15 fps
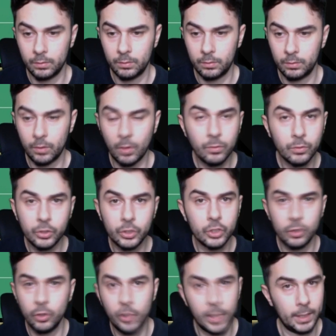don't just
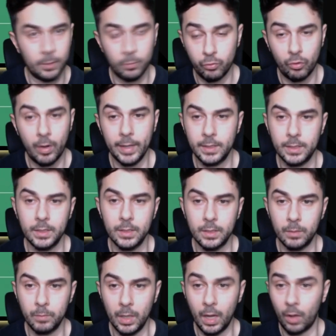look at the prices
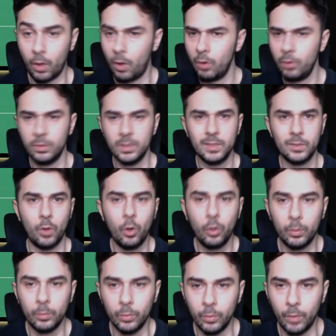and be like, oh, this is
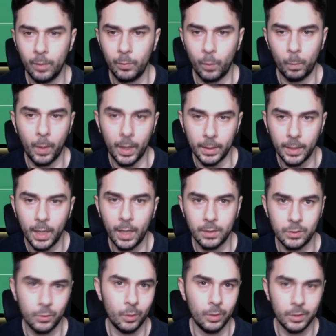horrible, I'm not buying that,
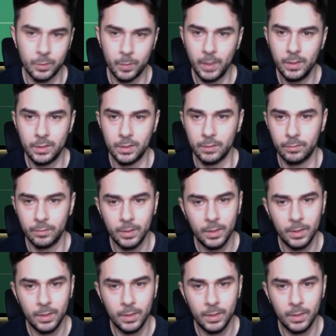it's not expensive.